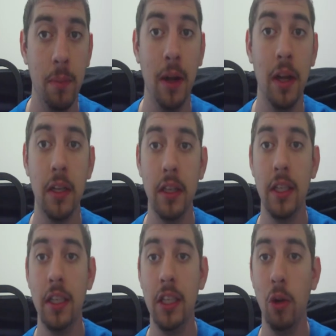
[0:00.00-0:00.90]
But
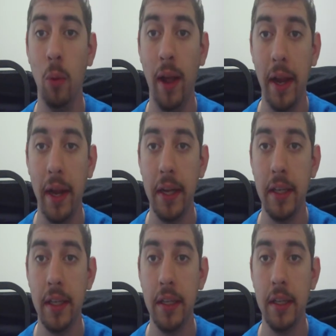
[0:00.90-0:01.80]
either way,
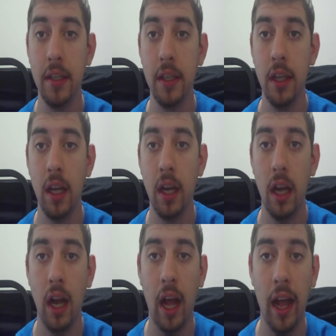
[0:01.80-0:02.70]

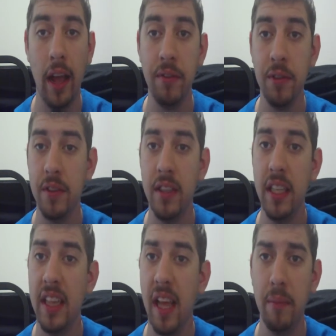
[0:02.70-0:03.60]
I haven't
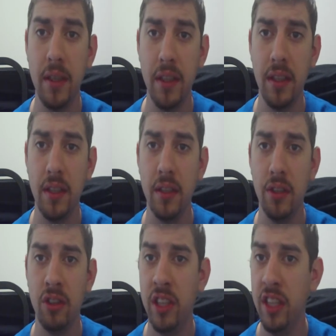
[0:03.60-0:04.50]
seen that much
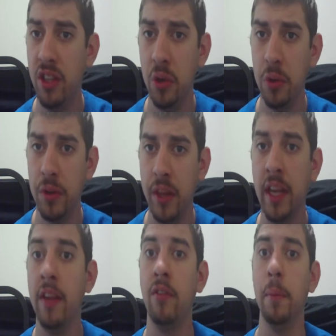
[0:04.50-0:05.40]
strategical
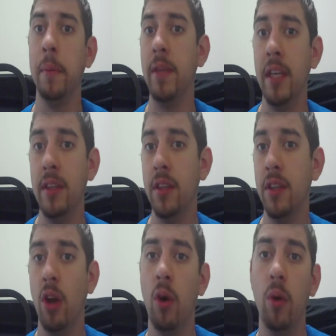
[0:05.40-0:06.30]
thinking from him yet,
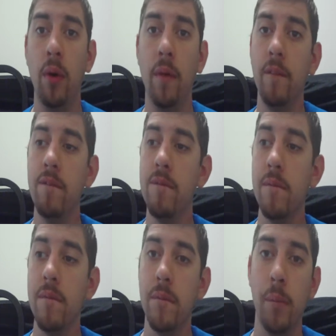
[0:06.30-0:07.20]
so
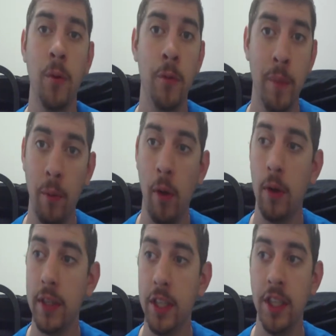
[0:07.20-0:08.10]
prove me
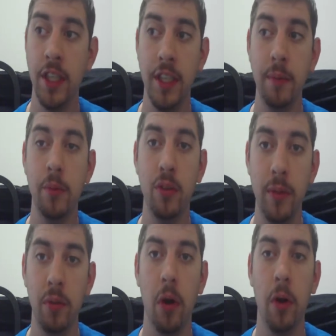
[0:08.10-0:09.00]
wrong, JT.
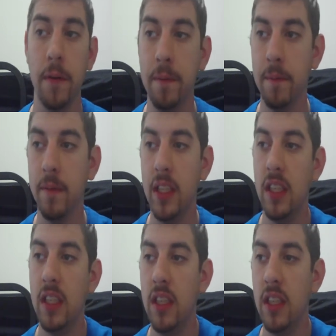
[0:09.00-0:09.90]
Prove me wrong.
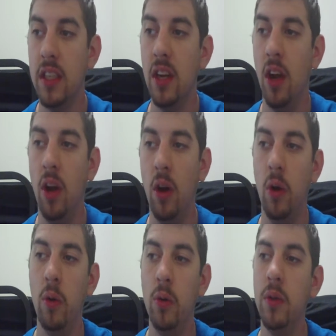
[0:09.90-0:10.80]

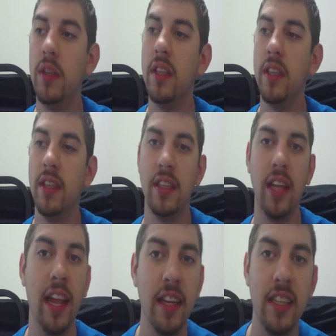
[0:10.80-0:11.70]
Oh,
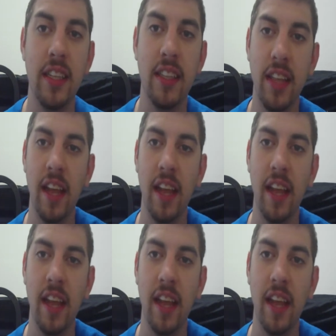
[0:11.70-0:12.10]
Sandy.